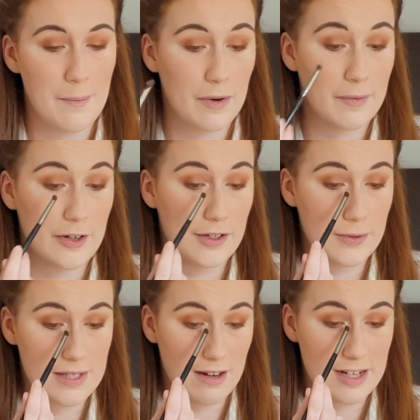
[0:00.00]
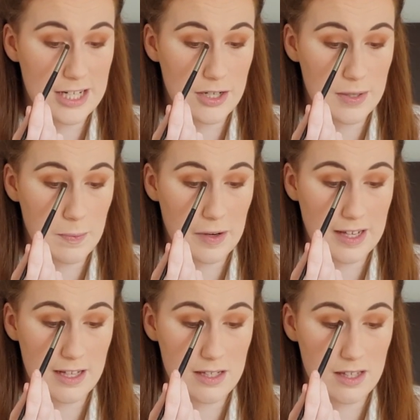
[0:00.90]
But what I also like to do is
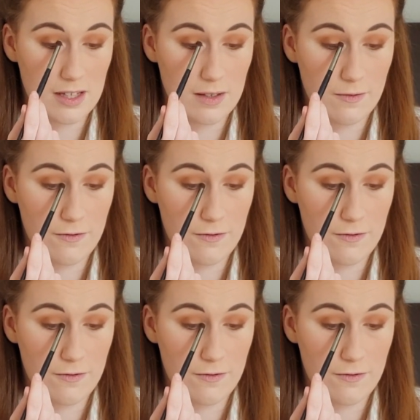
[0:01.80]
bring it to the